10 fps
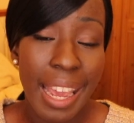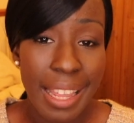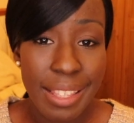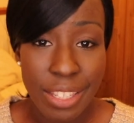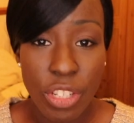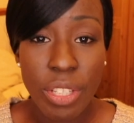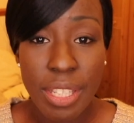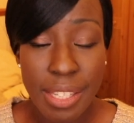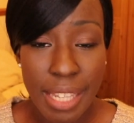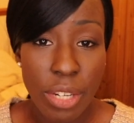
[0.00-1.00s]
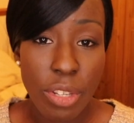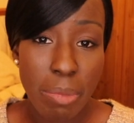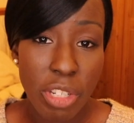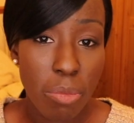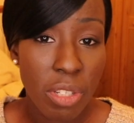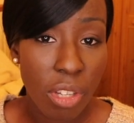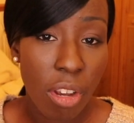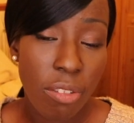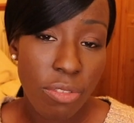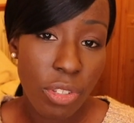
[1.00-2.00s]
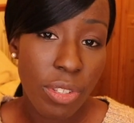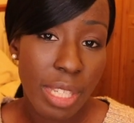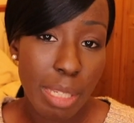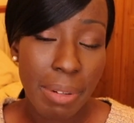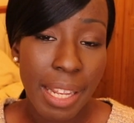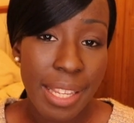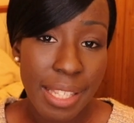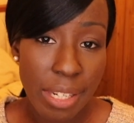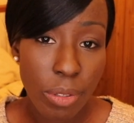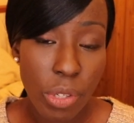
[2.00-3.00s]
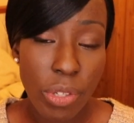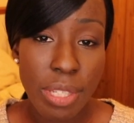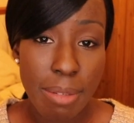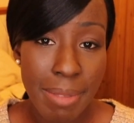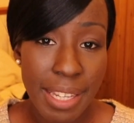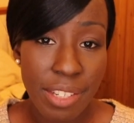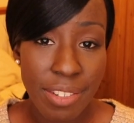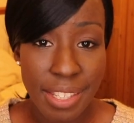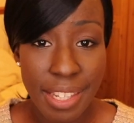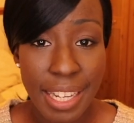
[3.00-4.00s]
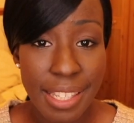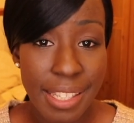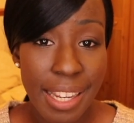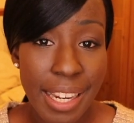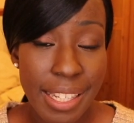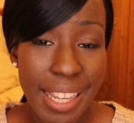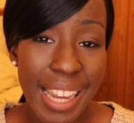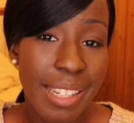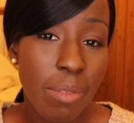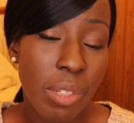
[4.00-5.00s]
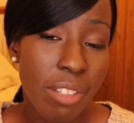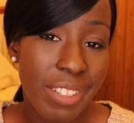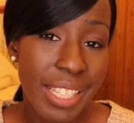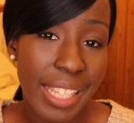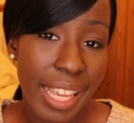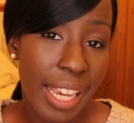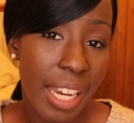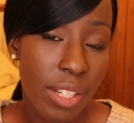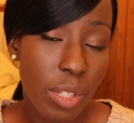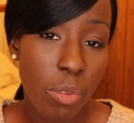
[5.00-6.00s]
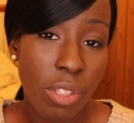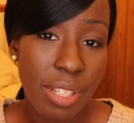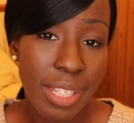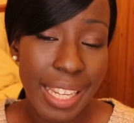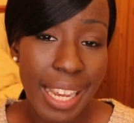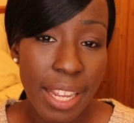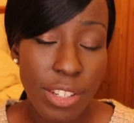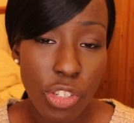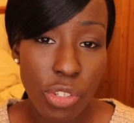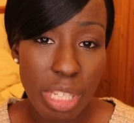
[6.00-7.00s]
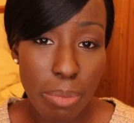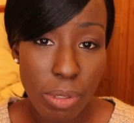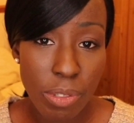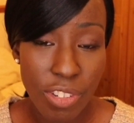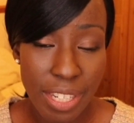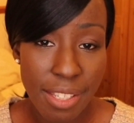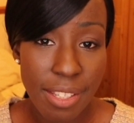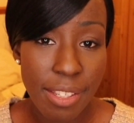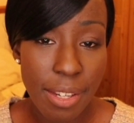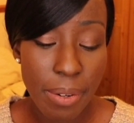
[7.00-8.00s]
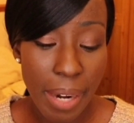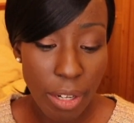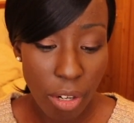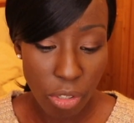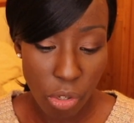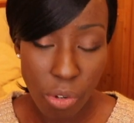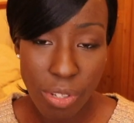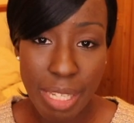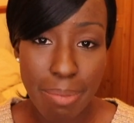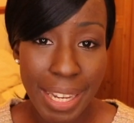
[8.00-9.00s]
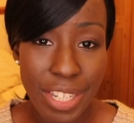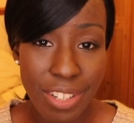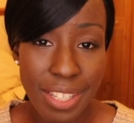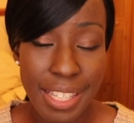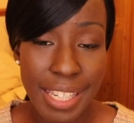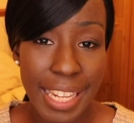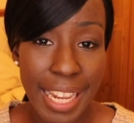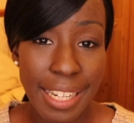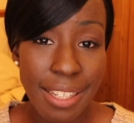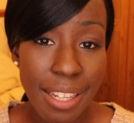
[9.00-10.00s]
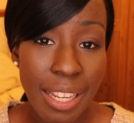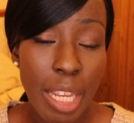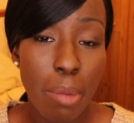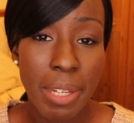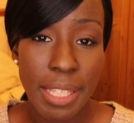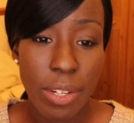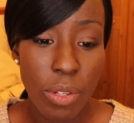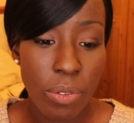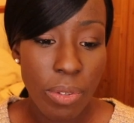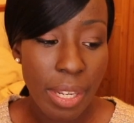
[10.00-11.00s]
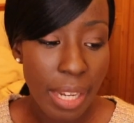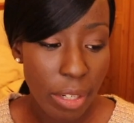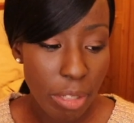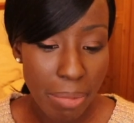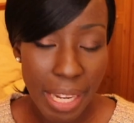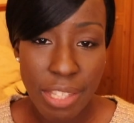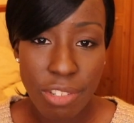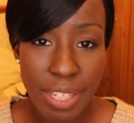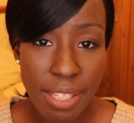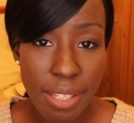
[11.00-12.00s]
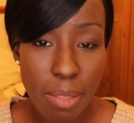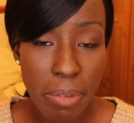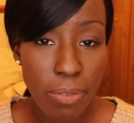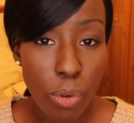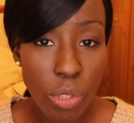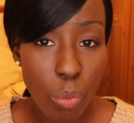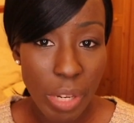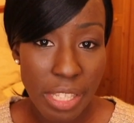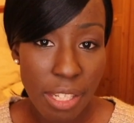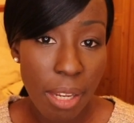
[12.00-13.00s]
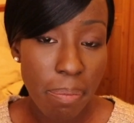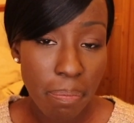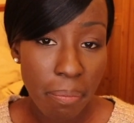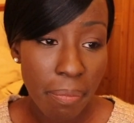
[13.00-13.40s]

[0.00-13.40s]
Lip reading: and then you can send those measurements off to the suppliers and they'll custom make the dress to that size. I didn't want to risk it. I just wanted to get adjustable dresses, so I got corset back dresses in the end, because I knew I could buy the dresses before the winter.